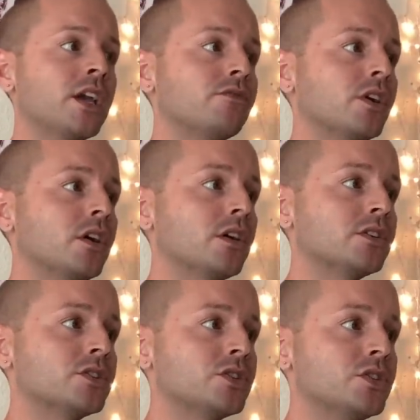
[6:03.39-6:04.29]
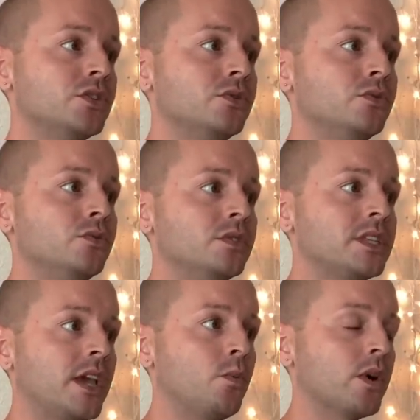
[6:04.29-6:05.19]
In regards to
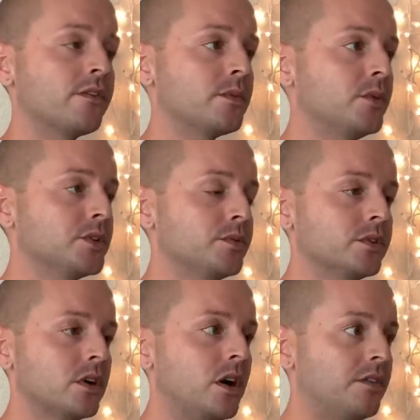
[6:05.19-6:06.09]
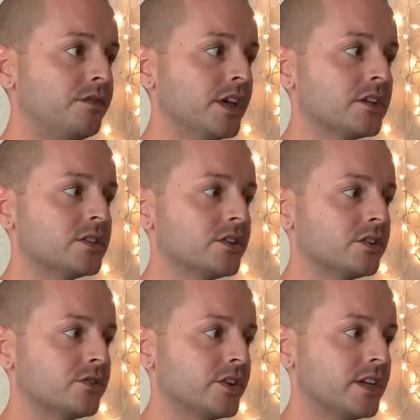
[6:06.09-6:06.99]
say one of the multiple conflicts
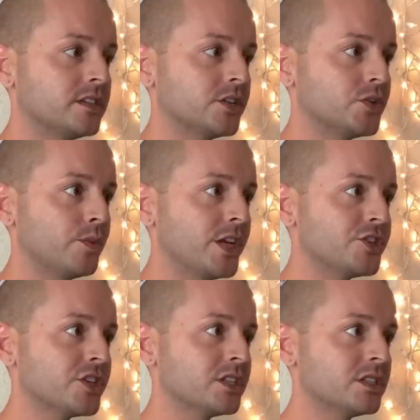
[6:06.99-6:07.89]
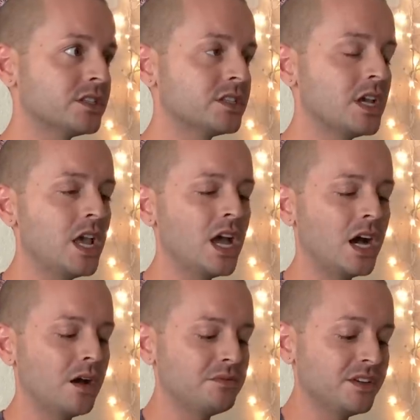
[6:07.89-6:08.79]
or tricky situations,
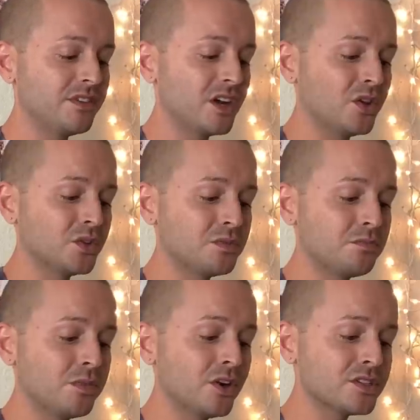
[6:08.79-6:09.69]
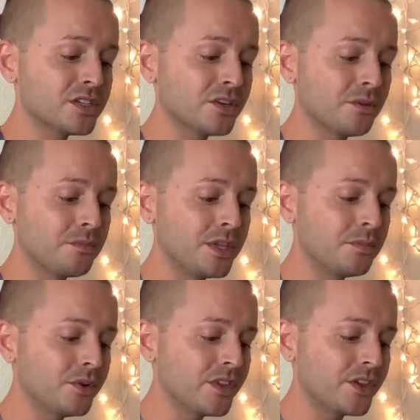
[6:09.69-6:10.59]
difficult person or
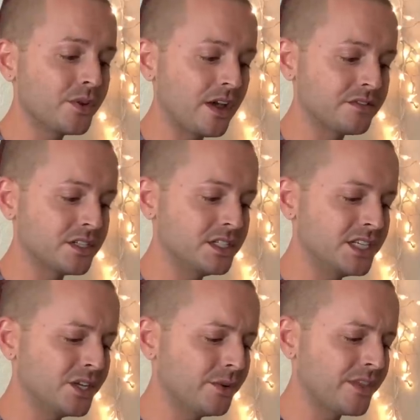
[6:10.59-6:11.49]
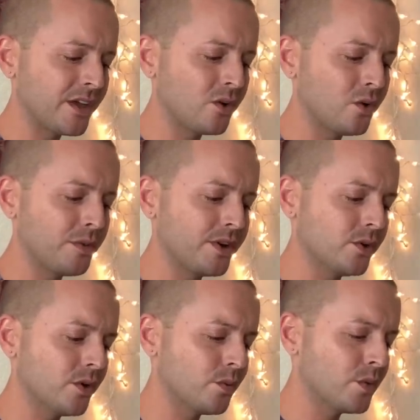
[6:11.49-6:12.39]
people that you have to deal with at home and
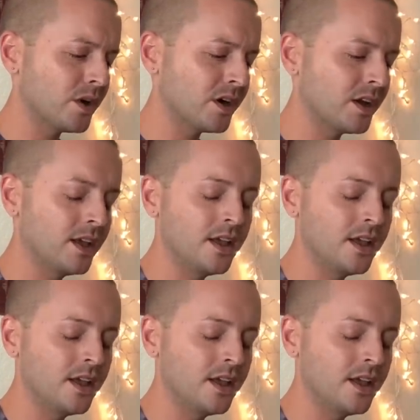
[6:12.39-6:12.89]
or at work.